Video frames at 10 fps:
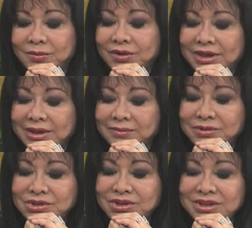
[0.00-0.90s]
Could I
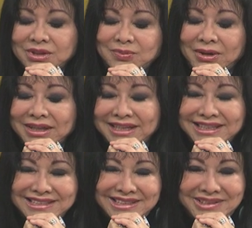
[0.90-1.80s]
put you on the spot and
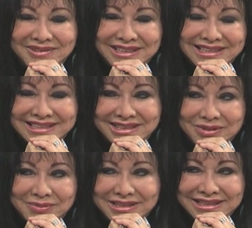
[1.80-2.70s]
ask you to read us
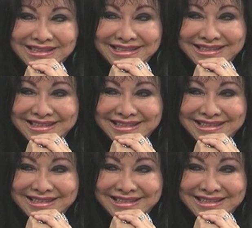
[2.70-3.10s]
another piece?